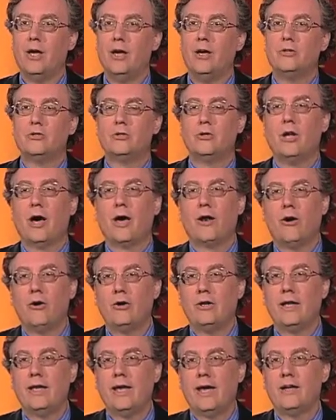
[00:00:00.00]
So not
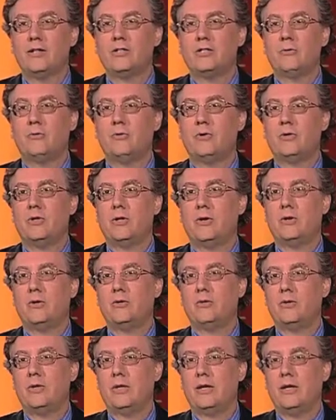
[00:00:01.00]
only has the, the,
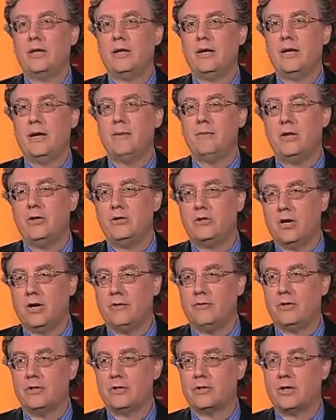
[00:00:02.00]
the, image
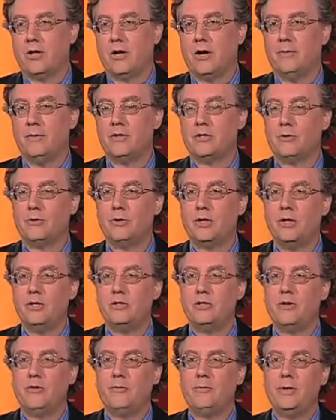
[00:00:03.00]
of Islam as a
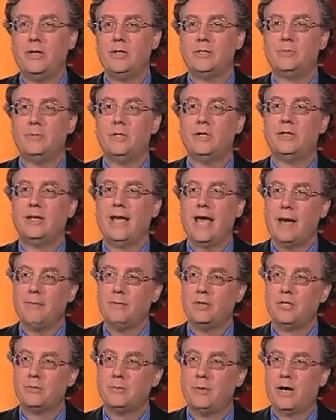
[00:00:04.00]
religion of peace been
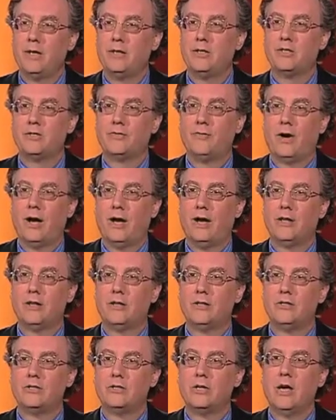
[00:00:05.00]
damaged by this
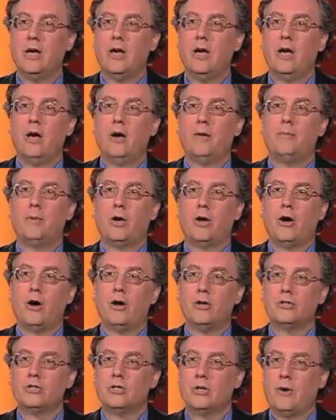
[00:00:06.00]
violence, but
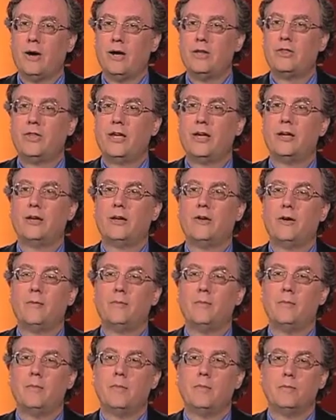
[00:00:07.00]
also I think
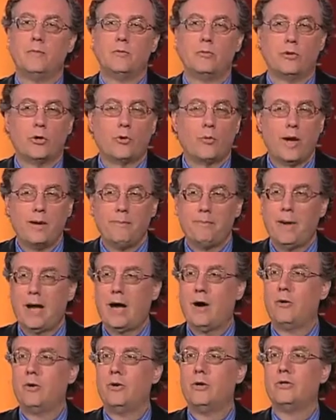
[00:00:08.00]
the great
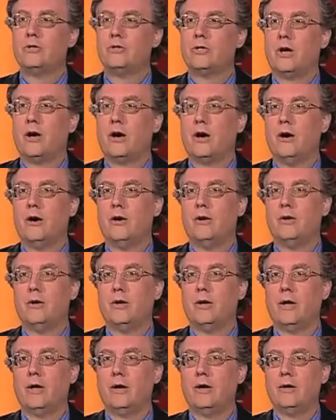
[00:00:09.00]
powers are
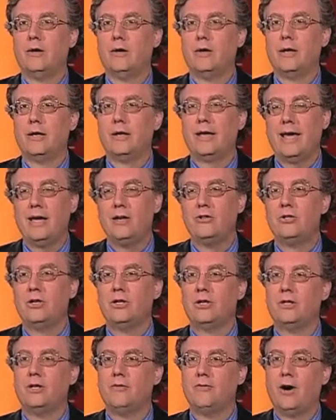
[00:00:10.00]
uh,
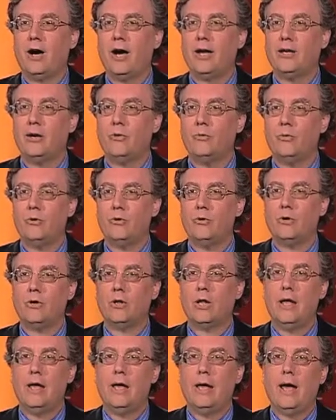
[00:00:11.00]
engaging in divide and
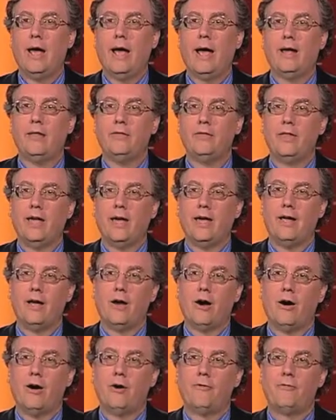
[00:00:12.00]
rule, and they
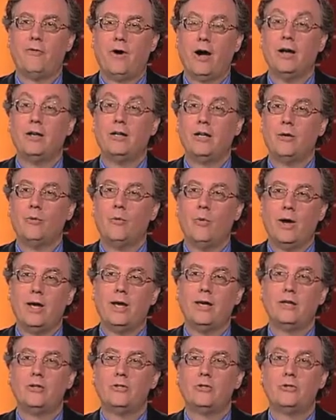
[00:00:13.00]
are finding
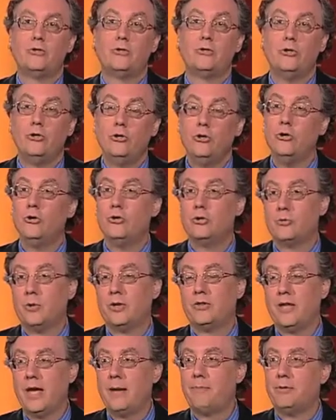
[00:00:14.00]
ways to use
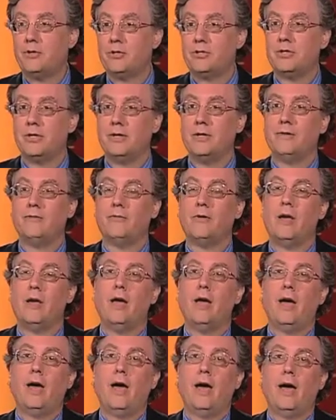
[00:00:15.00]
what they perceive
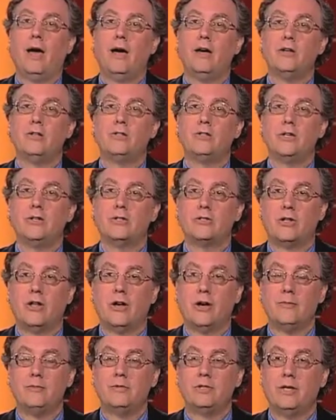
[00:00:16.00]
as
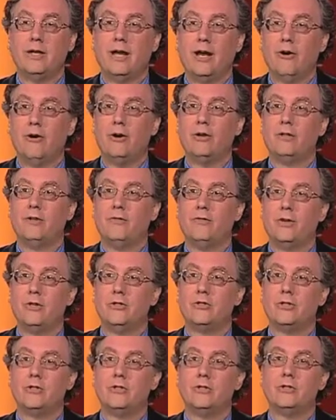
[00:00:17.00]
Islam's inherent
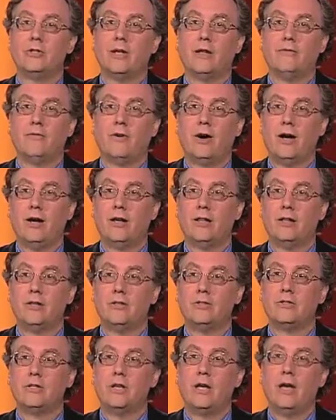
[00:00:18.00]
divisions and violence